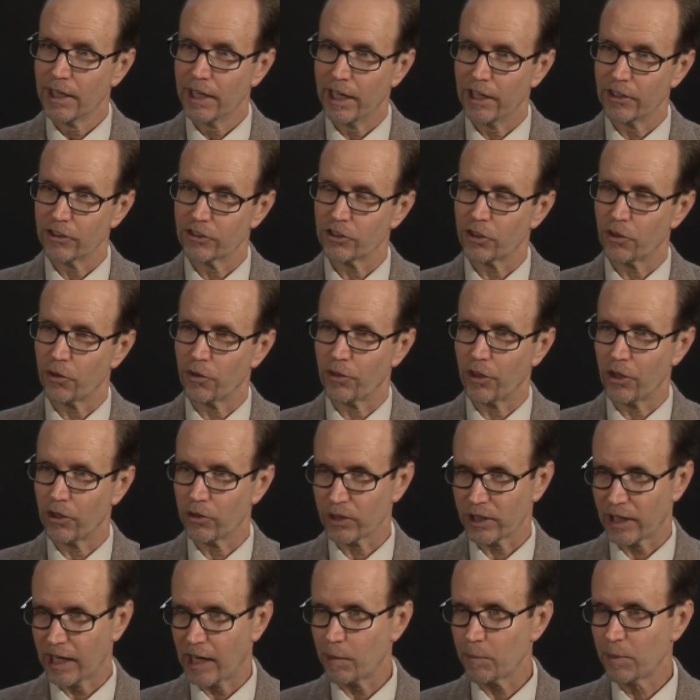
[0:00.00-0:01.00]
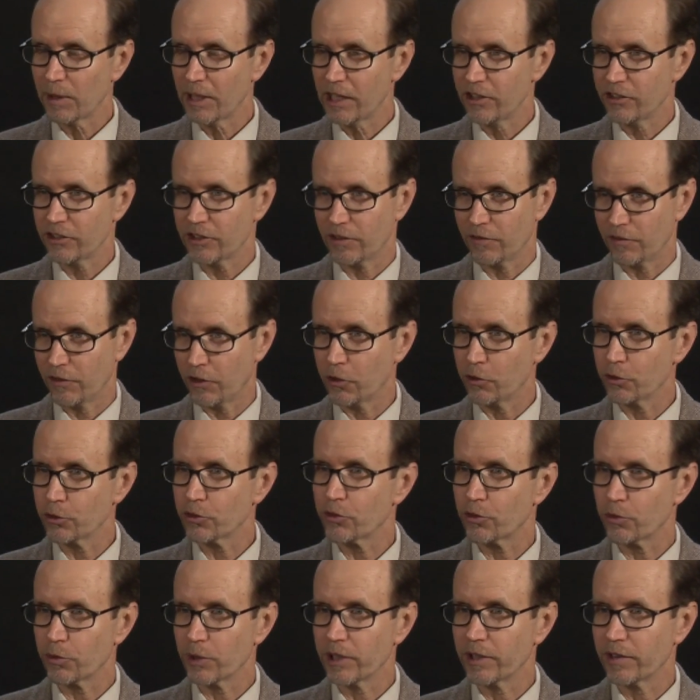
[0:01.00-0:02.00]
And so the combination of
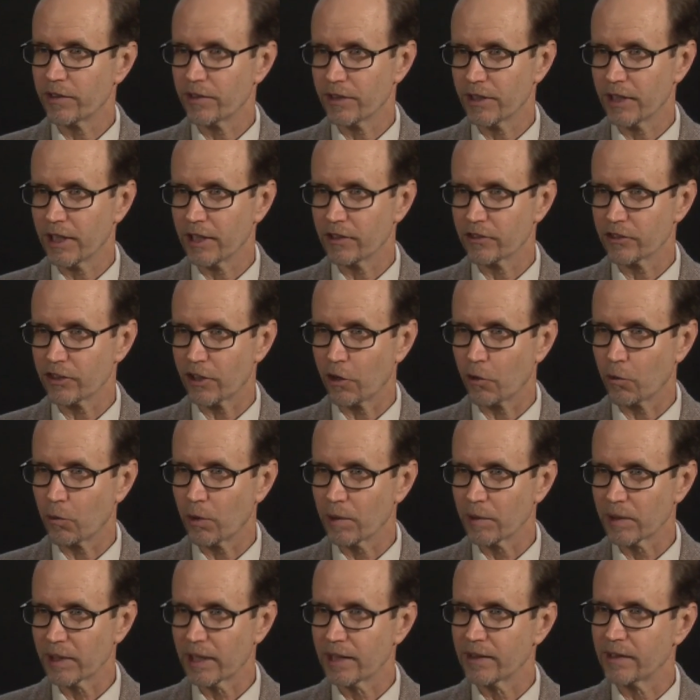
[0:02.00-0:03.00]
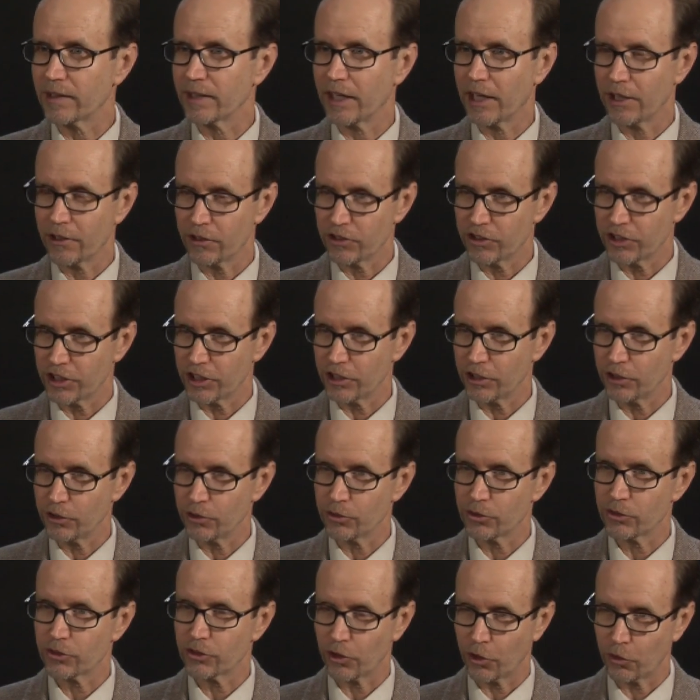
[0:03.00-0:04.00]
those three things are what get the energy
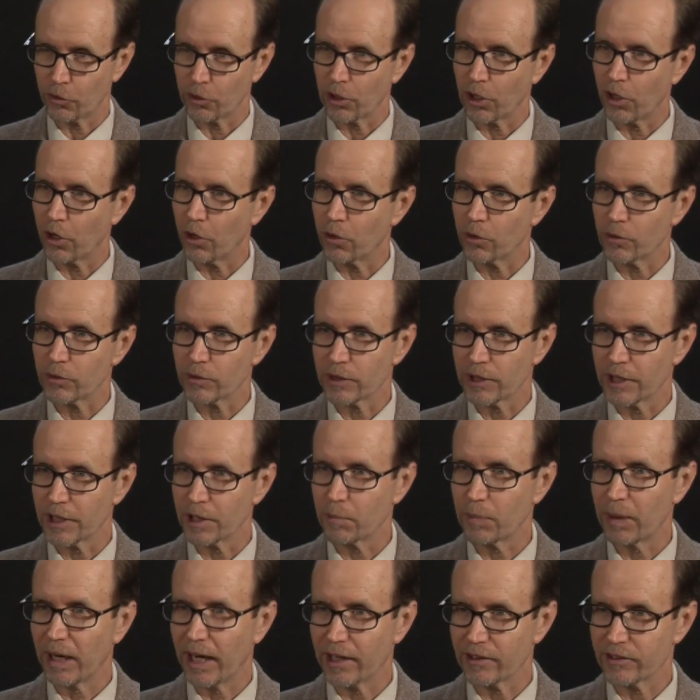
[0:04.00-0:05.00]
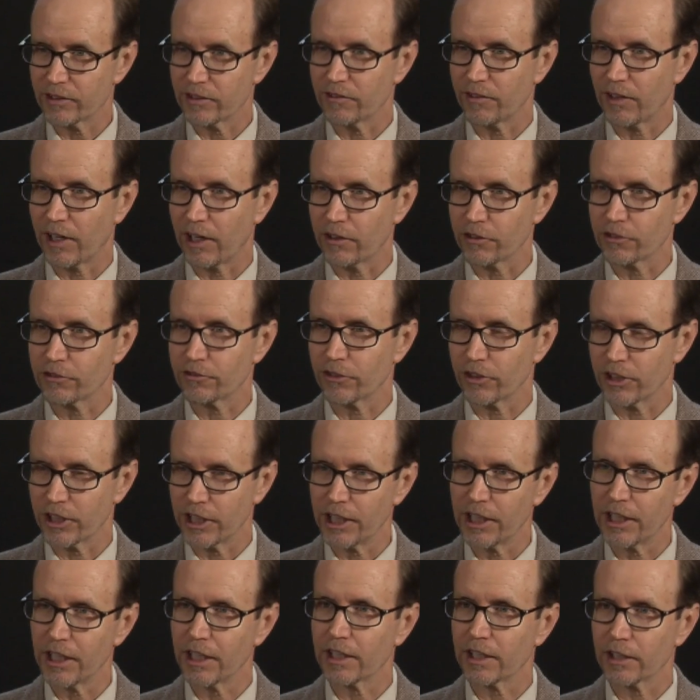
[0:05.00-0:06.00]
use so low in a passive house for
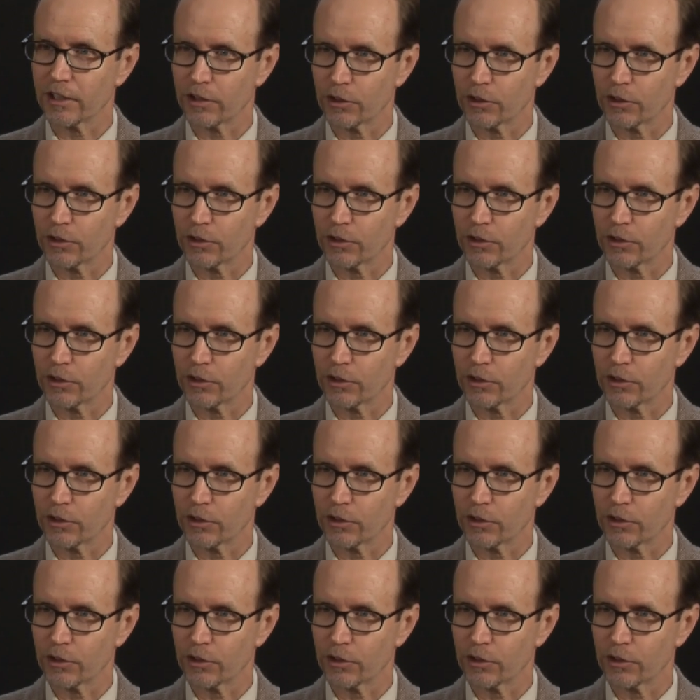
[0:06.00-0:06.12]
heating